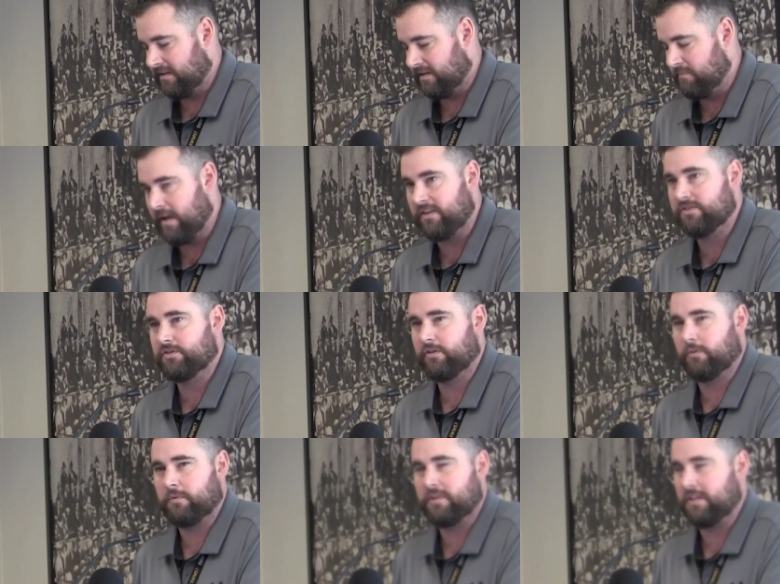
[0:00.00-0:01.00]

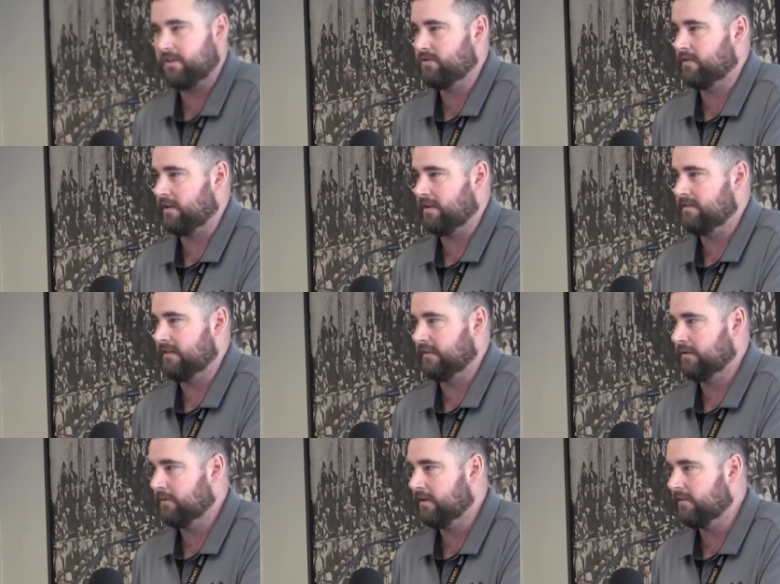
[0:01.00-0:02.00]
commensurate with the issue that you're
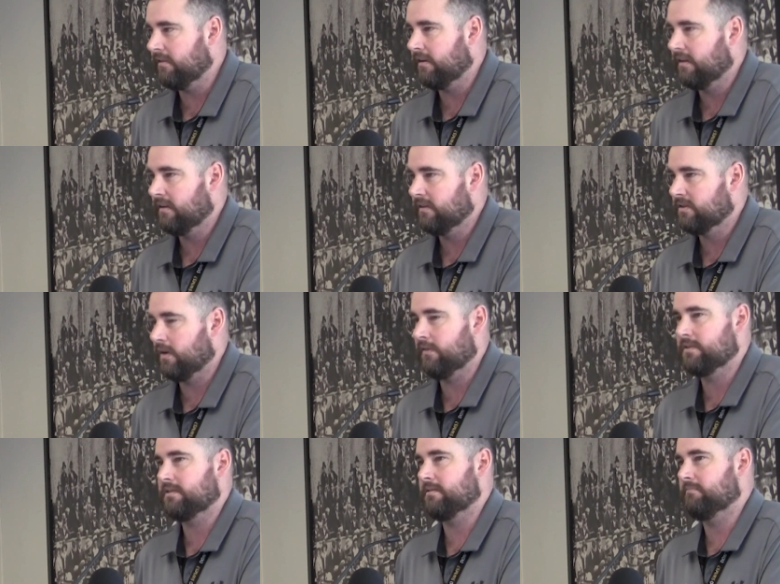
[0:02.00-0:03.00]
dealing with
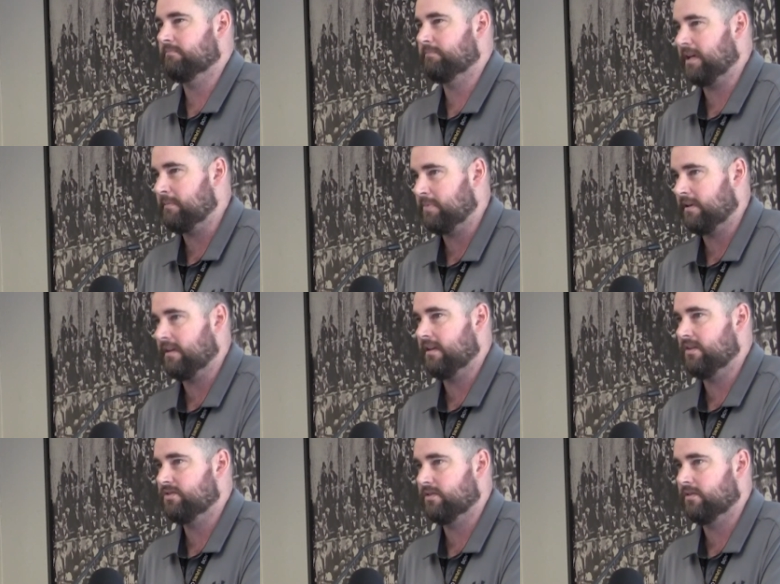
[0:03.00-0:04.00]
so if it's a
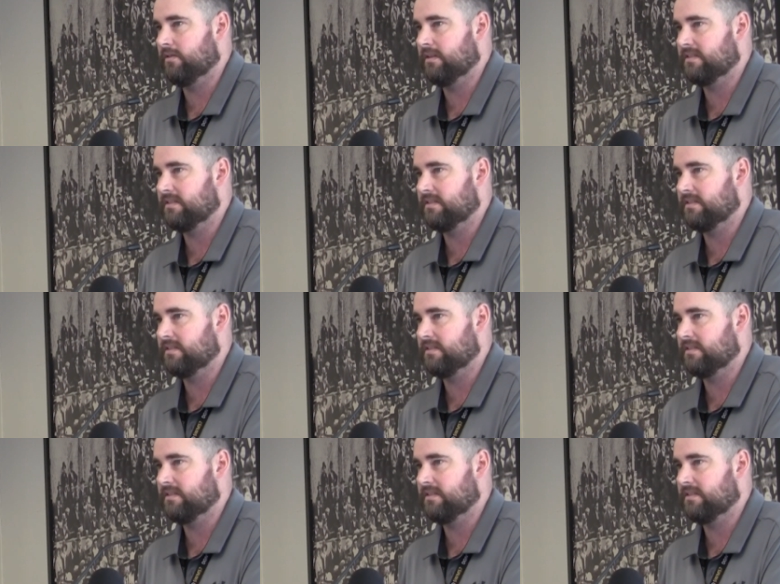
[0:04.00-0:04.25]
ppe issue